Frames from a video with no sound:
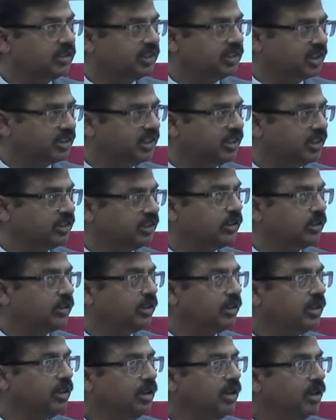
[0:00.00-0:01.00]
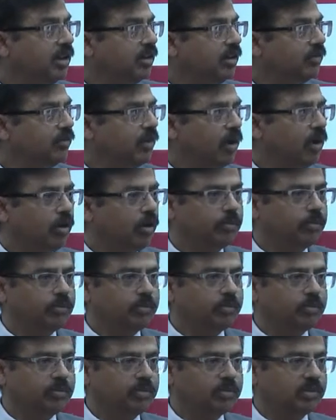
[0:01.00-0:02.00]
succession from
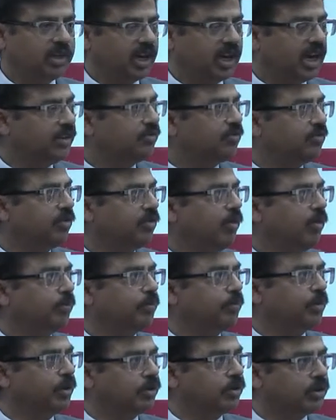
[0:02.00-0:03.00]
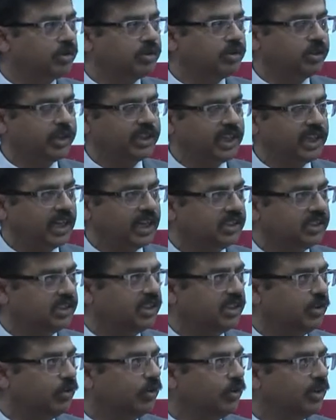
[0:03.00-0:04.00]
right from Proterozoic, that is
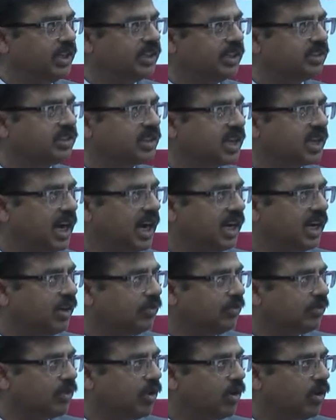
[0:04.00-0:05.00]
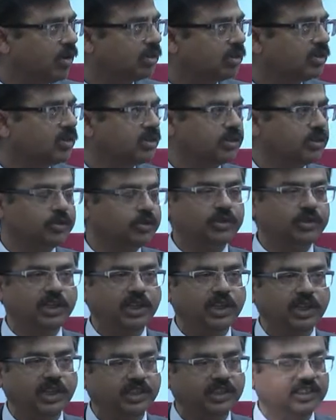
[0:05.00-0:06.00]
the oldest kind of rock, to
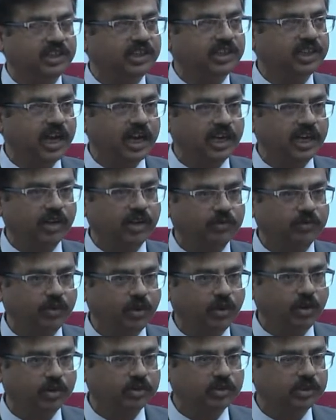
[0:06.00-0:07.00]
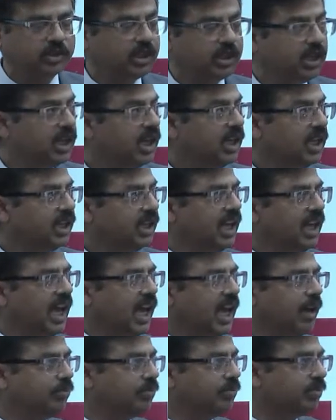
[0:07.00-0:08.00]
the recent kind of rocks. They
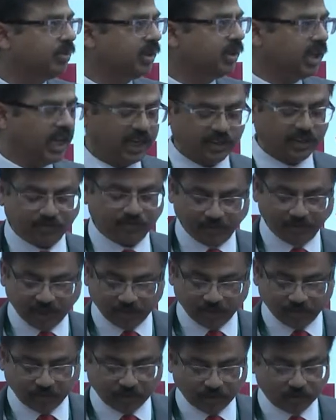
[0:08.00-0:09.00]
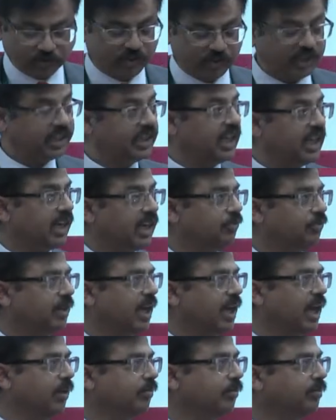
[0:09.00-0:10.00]
have, and we are fortunate that we
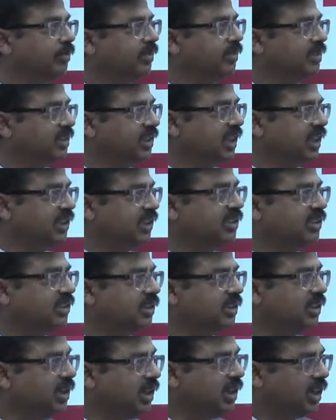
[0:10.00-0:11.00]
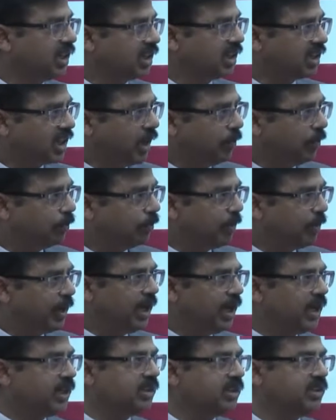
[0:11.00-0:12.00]
have such
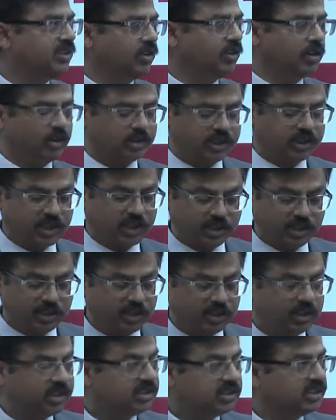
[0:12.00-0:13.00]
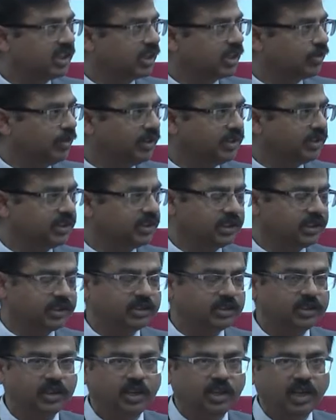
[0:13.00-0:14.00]
complete geological
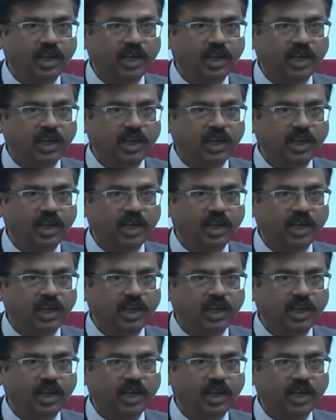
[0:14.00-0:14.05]
sequences.